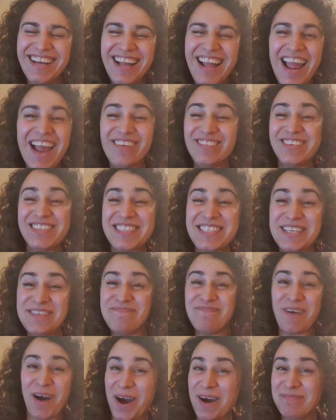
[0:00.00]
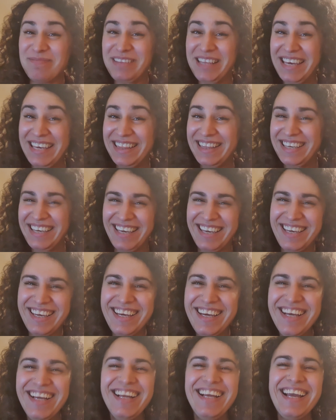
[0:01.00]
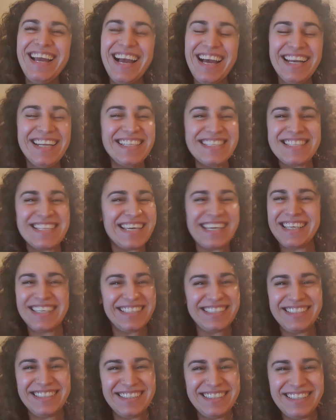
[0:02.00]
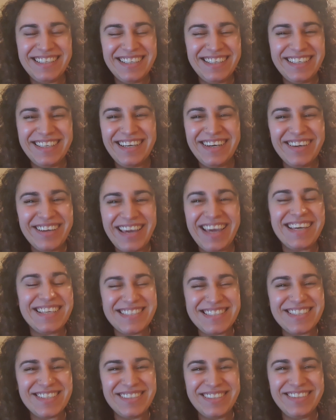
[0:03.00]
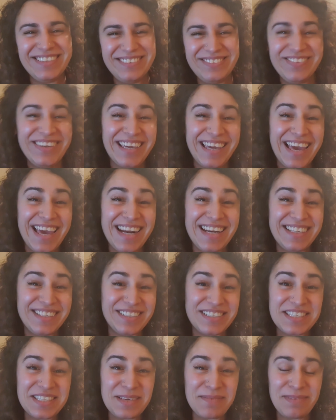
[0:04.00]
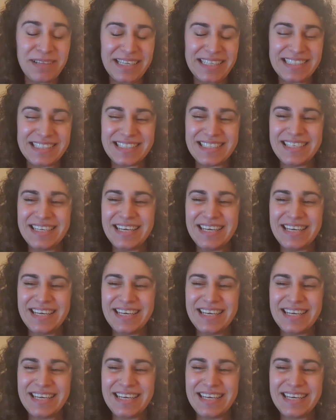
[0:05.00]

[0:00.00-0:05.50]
Have you seen mom lately?" And it's like, okay, so we get it, you're siblings.